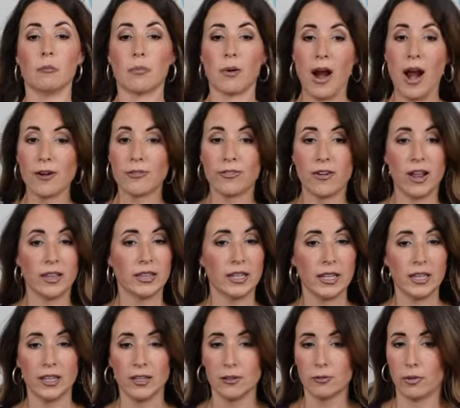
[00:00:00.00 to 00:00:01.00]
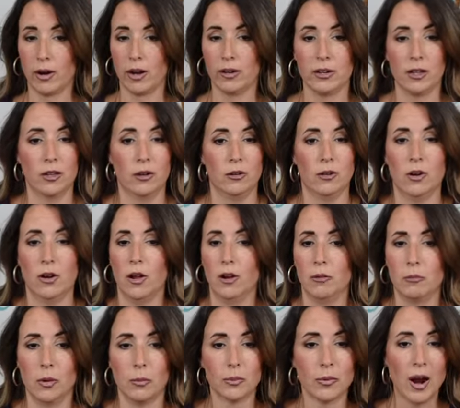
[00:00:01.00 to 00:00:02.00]
bra friendly, wear another
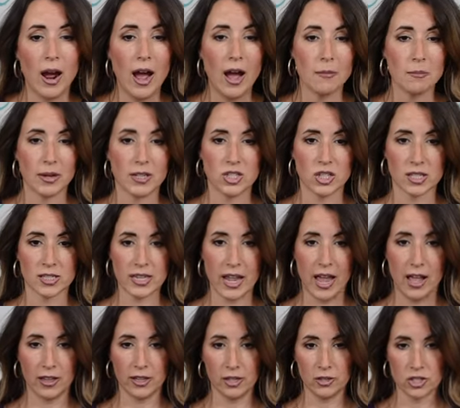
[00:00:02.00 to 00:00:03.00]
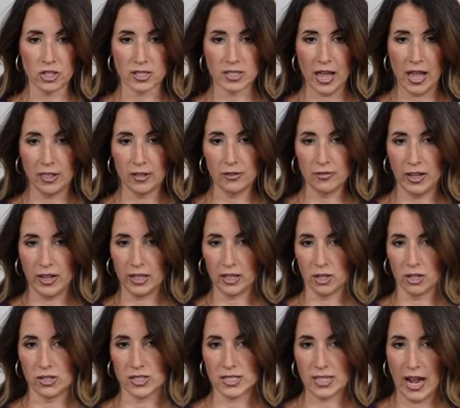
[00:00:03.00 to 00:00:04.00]
normal bra, but just you're just elevating
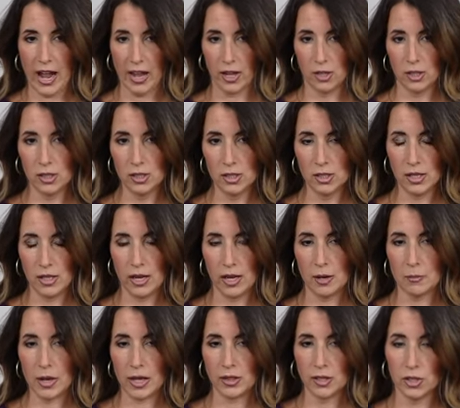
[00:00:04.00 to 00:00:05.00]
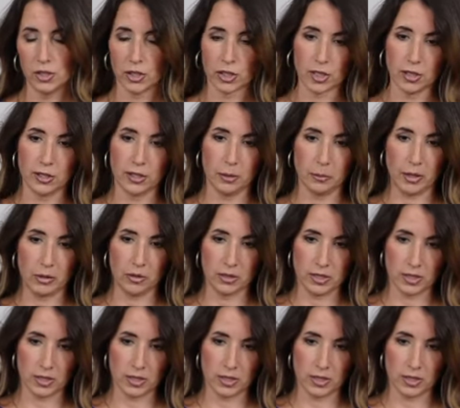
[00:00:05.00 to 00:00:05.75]
your style um, and the look a little bit with